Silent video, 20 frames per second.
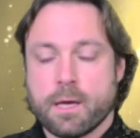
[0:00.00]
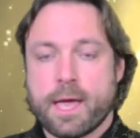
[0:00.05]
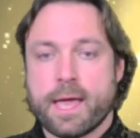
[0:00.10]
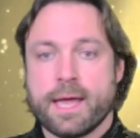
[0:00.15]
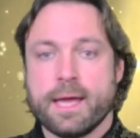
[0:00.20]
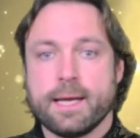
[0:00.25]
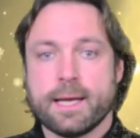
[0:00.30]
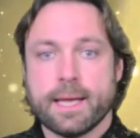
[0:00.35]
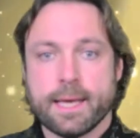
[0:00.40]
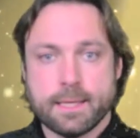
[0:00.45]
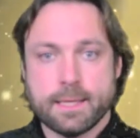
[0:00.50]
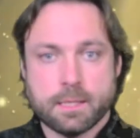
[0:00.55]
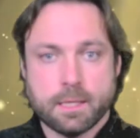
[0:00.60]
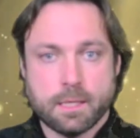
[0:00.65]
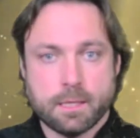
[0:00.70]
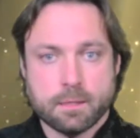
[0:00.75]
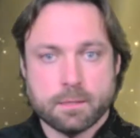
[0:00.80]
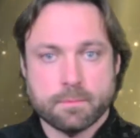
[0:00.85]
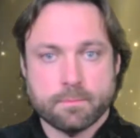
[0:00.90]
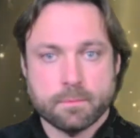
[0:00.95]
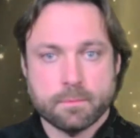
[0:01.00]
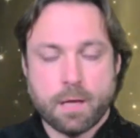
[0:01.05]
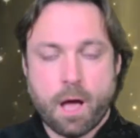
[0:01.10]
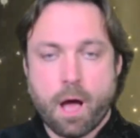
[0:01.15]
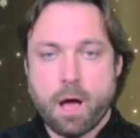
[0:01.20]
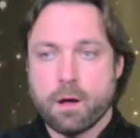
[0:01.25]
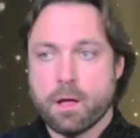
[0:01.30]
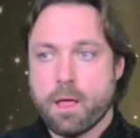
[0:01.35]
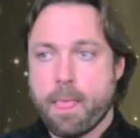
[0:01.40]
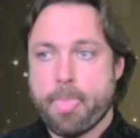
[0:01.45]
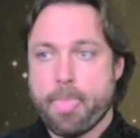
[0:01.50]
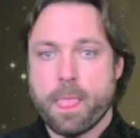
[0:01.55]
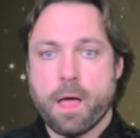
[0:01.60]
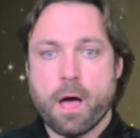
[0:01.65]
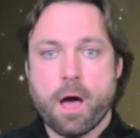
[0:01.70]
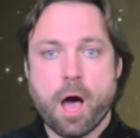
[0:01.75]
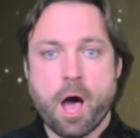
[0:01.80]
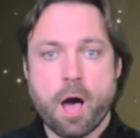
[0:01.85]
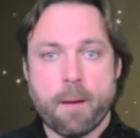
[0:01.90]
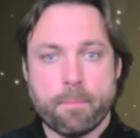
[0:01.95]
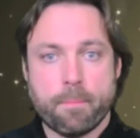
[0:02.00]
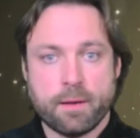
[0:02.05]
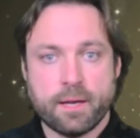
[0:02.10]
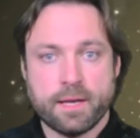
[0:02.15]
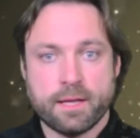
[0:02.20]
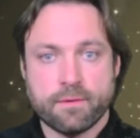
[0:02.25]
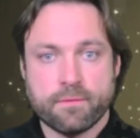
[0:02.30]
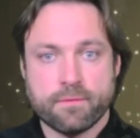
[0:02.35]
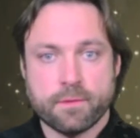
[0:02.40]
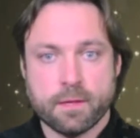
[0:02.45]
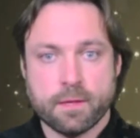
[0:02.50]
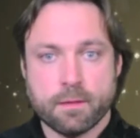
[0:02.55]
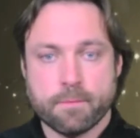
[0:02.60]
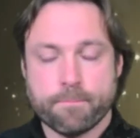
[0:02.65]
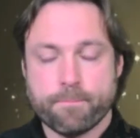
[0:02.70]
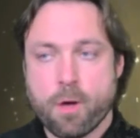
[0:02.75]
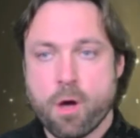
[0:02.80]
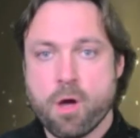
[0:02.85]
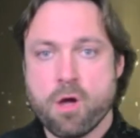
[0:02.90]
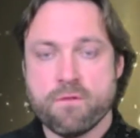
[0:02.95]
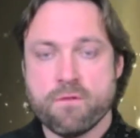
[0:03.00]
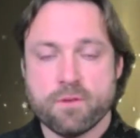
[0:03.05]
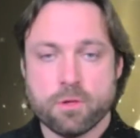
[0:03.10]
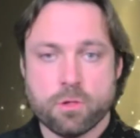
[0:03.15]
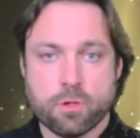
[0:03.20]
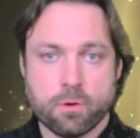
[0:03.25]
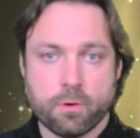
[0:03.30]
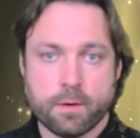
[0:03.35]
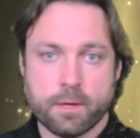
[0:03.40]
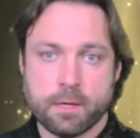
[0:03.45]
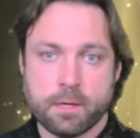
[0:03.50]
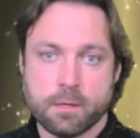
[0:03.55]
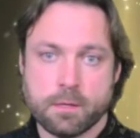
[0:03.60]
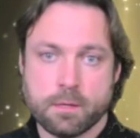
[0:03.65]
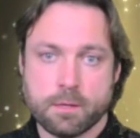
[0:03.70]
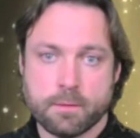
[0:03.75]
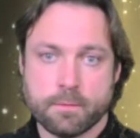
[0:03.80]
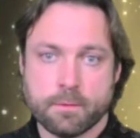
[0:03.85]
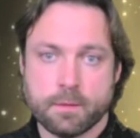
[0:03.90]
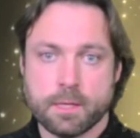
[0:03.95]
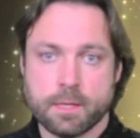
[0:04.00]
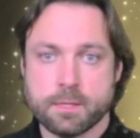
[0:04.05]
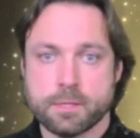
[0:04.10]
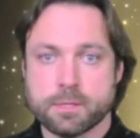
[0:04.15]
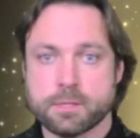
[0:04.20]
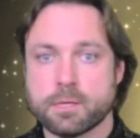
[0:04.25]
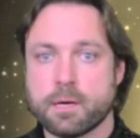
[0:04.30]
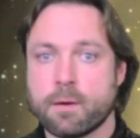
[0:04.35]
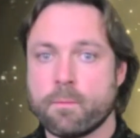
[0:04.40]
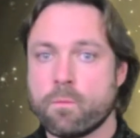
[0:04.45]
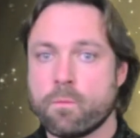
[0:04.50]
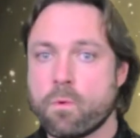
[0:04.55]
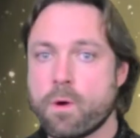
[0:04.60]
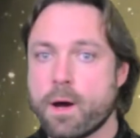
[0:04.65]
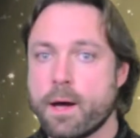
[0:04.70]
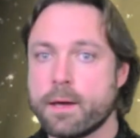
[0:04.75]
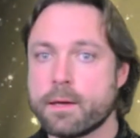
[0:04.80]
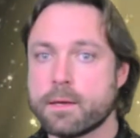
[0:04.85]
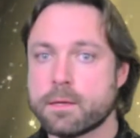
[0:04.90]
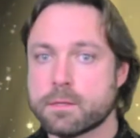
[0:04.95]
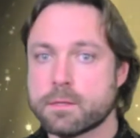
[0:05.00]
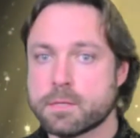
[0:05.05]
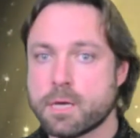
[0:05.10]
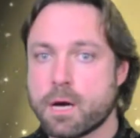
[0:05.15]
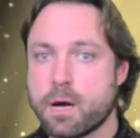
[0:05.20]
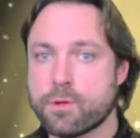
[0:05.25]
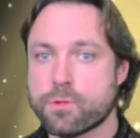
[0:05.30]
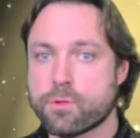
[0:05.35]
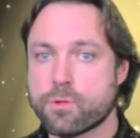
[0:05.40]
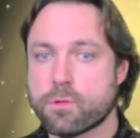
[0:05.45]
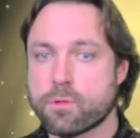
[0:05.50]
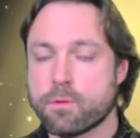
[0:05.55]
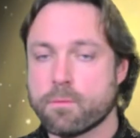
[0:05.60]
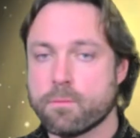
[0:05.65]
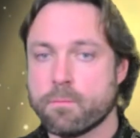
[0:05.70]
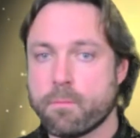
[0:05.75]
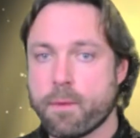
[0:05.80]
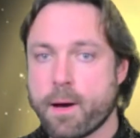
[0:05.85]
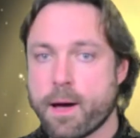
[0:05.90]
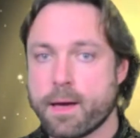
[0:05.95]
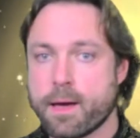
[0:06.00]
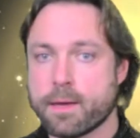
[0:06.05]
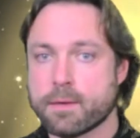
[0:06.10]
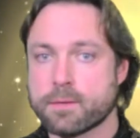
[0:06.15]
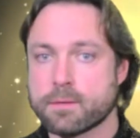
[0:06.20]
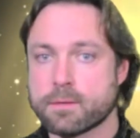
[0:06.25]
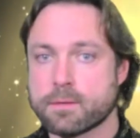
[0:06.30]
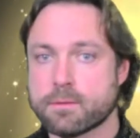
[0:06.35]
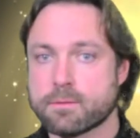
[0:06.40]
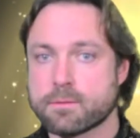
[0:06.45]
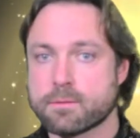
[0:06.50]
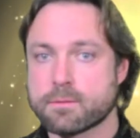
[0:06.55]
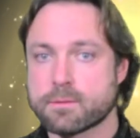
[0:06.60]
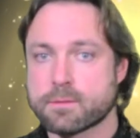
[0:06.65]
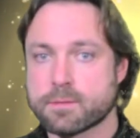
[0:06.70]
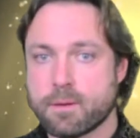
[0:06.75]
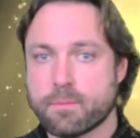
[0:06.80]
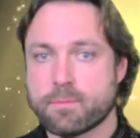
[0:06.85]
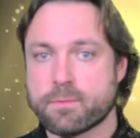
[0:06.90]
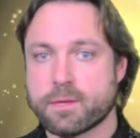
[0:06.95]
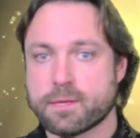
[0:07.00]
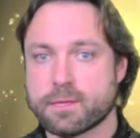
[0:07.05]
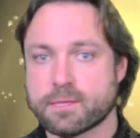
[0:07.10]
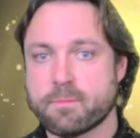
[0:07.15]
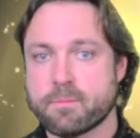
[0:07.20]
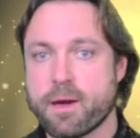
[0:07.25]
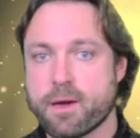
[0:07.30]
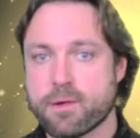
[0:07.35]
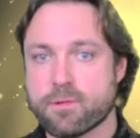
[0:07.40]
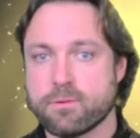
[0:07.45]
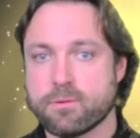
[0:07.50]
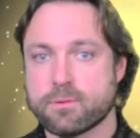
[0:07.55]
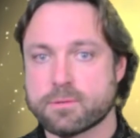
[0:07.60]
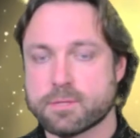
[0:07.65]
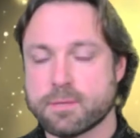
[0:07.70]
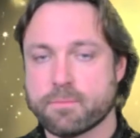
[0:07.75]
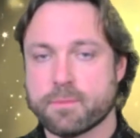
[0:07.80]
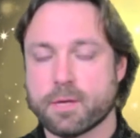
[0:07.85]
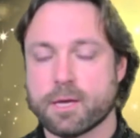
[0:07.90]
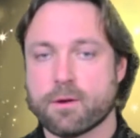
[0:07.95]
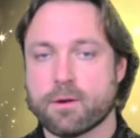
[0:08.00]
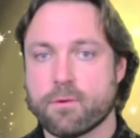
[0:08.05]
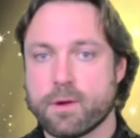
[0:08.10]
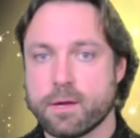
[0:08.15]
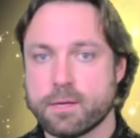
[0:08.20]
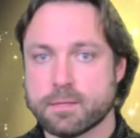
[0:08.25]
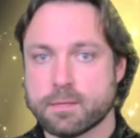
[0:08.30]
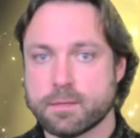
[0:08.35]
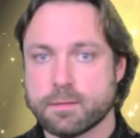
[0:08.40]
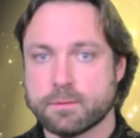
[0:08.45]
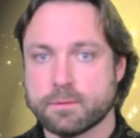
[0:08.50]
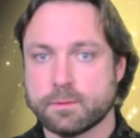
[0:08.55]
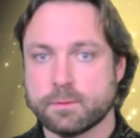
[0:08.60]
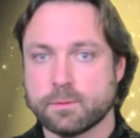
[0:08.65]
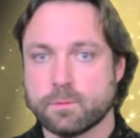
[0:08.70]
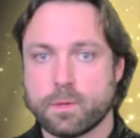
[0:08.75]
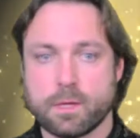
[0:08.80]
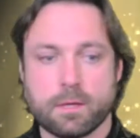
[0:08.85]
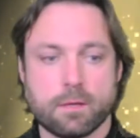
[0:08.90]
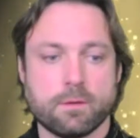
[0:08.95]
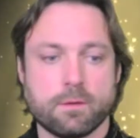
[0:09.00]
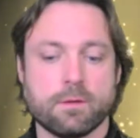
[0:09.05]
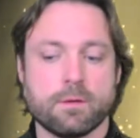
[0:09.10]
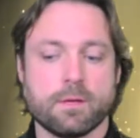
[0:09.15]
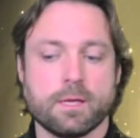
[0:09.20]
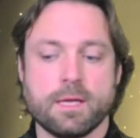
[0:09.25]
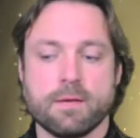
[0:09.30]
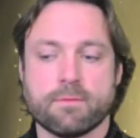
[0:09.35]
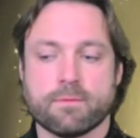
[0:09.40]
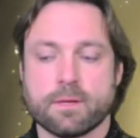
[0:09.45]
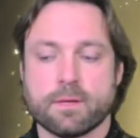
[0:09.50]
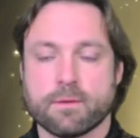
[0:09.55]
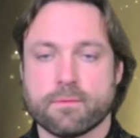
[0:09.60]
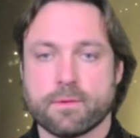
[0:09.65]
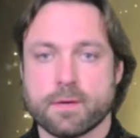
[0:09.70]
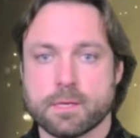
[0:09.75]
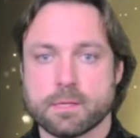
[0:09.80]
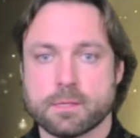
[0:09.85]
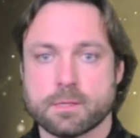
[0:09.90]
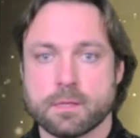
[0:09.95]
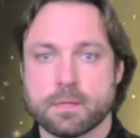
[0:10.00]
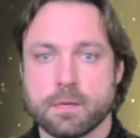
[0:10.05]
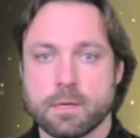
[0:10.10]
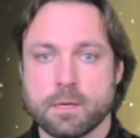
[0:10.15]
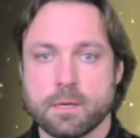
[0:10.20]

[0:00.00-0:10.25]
elated, uplifted, overjoyed in some way, touched by something special, something greater, when, you know, even if it's